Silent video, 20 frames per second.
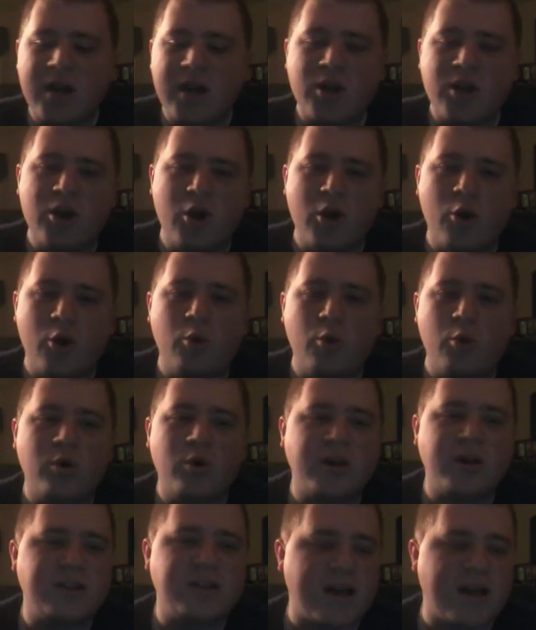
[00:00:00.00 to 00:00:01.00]
no
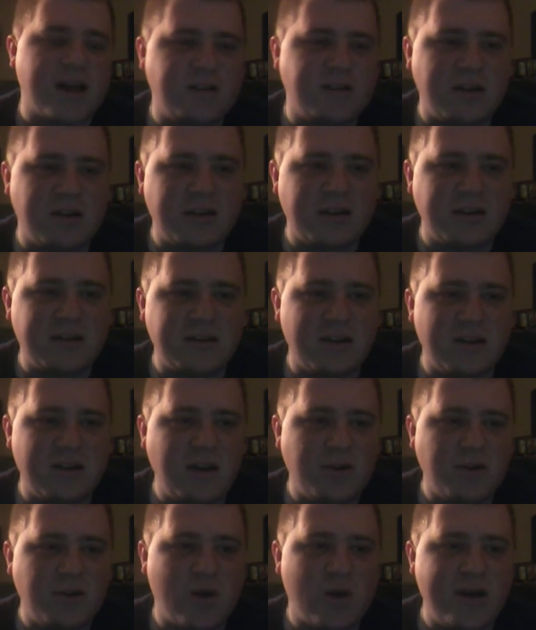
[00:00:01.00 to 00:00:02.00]
contestant is in
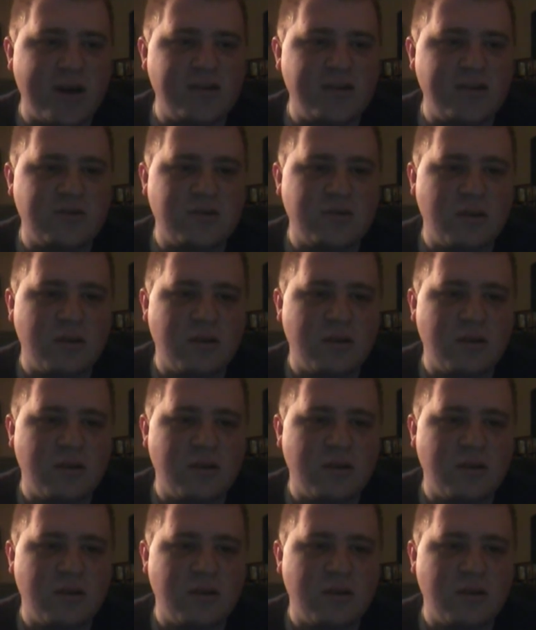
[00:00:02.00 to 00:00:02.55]
here twice?